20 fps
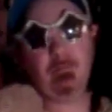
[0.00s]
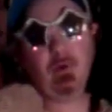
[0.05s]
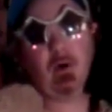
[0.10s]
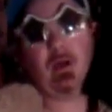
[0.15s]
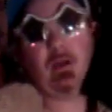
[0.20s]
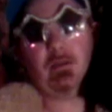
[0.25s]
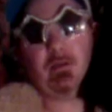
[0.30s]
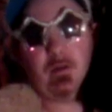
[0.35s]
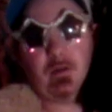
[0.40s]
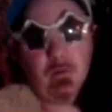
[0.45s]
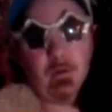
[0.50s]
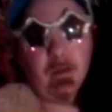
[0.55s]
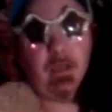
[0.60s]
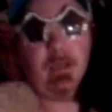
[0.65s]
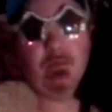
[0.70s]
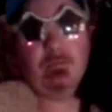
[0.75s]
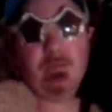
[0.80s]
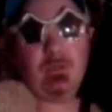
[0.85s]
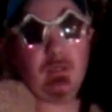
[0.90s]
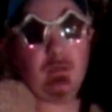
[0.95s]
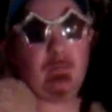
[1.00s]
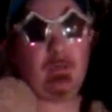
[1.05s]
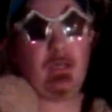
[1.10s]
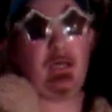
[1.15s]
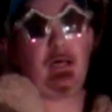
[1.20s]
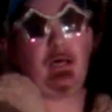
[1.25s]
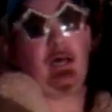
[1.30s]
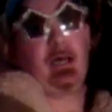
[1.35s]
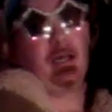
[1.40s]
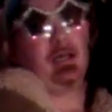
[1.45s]
part of the creative team.
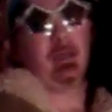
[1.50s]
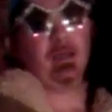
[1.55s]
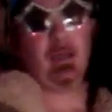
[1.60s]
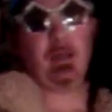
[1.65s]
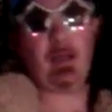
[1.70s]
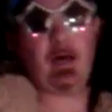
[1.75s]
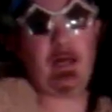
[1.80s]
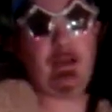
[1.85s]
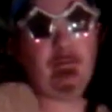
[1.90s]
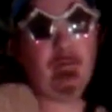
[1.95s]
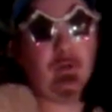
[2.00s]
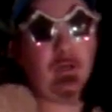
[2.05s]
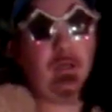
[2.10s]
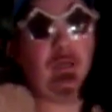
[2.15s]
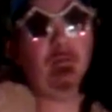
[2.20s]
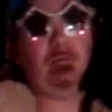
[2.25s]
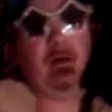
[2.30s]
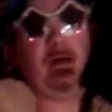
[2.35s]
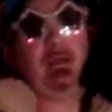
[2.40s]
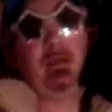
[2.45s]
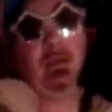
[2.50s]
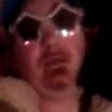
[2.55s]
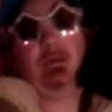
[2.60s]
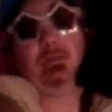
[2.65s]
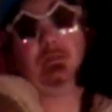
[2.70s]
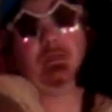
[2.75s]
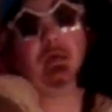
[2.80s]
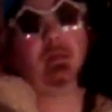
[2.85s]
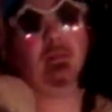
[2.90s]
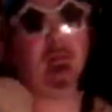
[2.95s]
I got a lot of creative
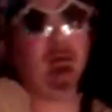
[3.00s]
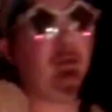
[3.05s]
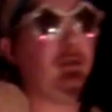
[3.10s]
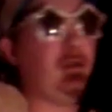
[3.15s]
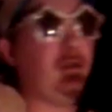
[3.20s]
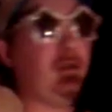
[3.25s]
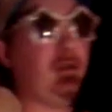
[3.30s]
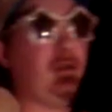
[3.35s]
ideas, I think.